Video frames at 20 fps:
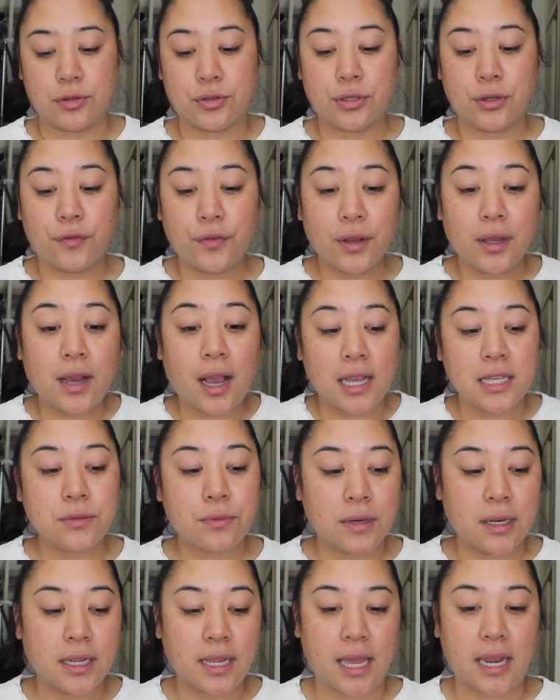So if you guys
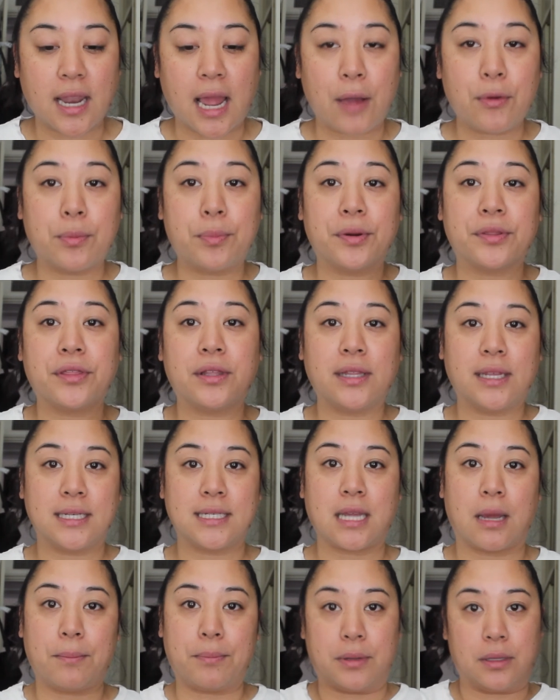want to get it, I will put the link
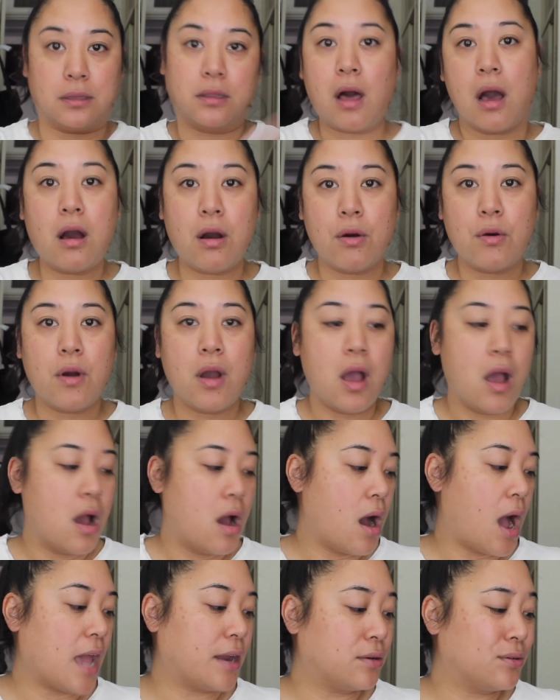down below.
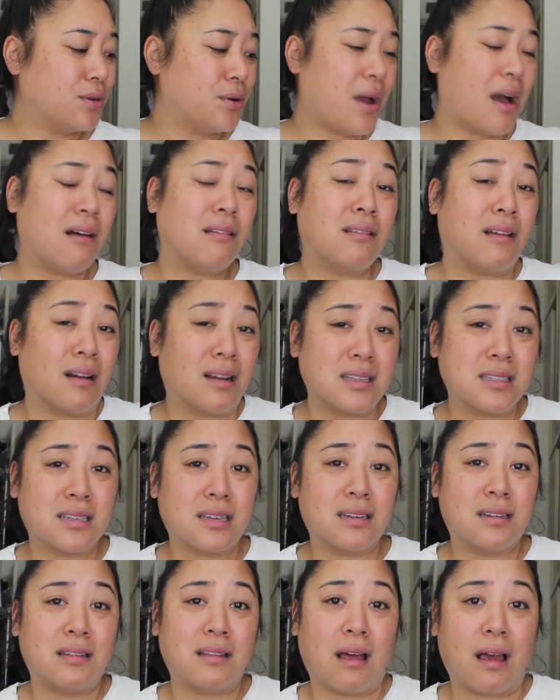I don't know how long it's
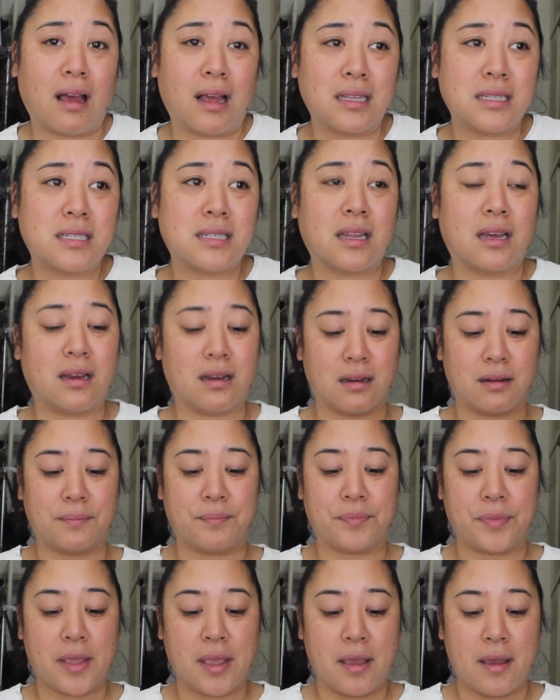going to last. Um,
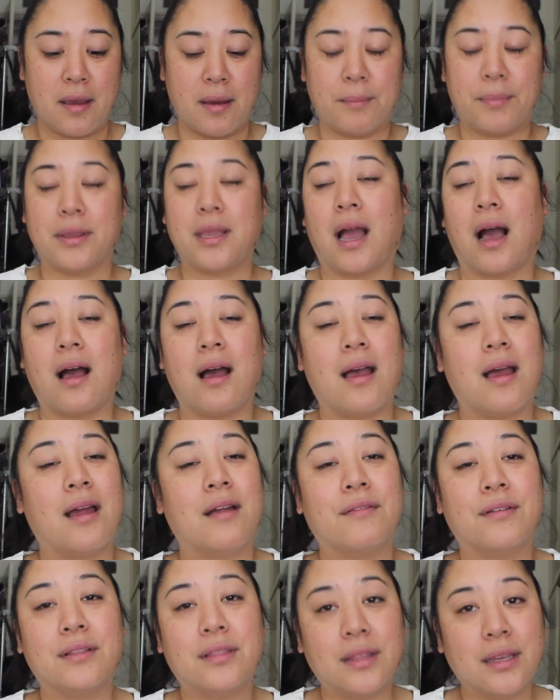but yeah,
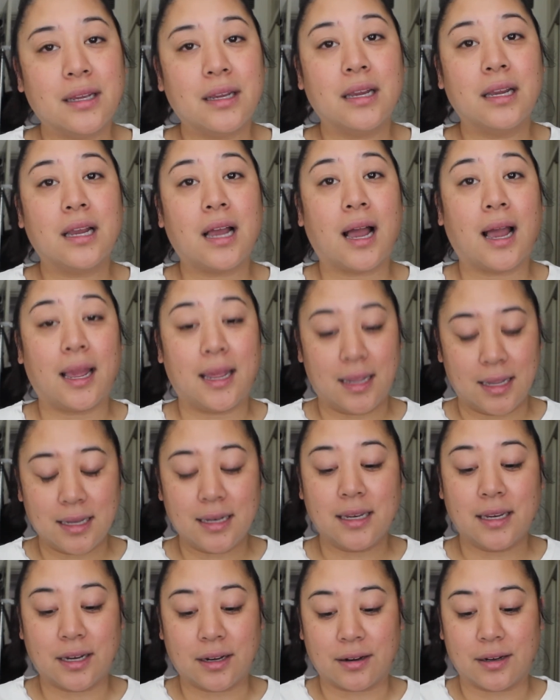everything
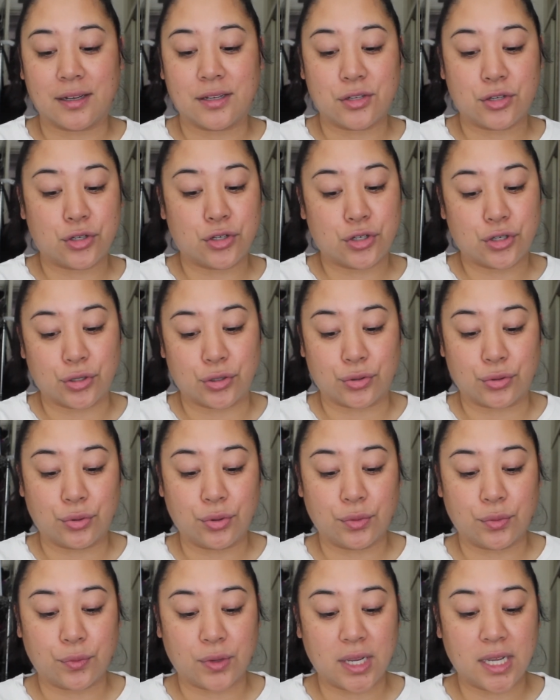in here is true.
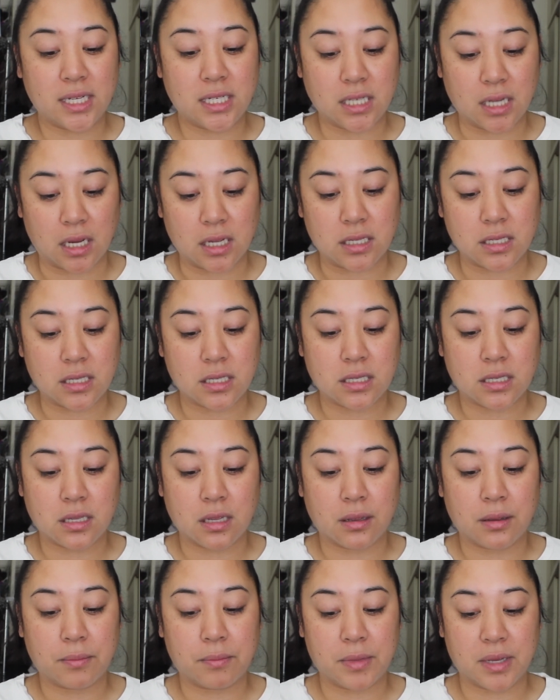It
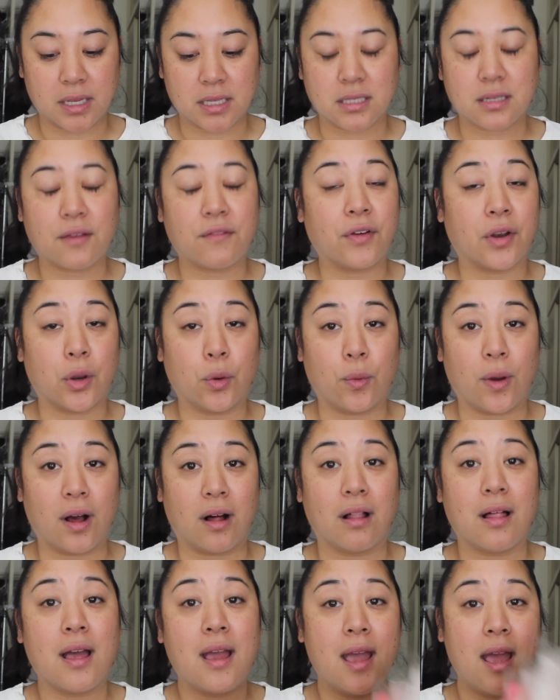does mix very
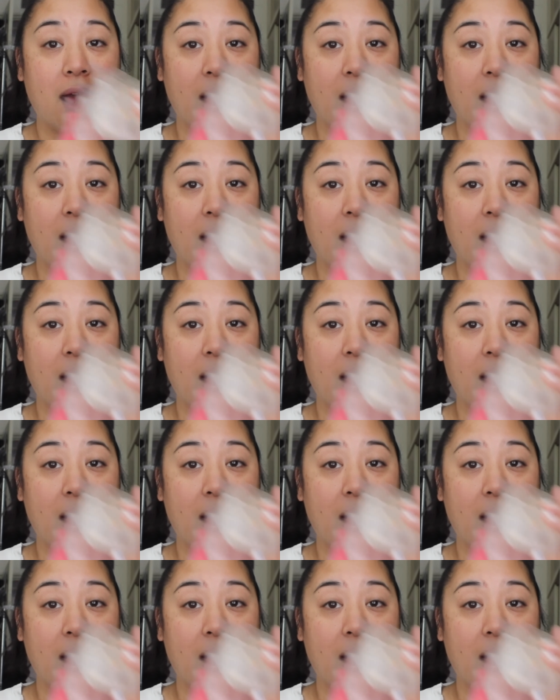well.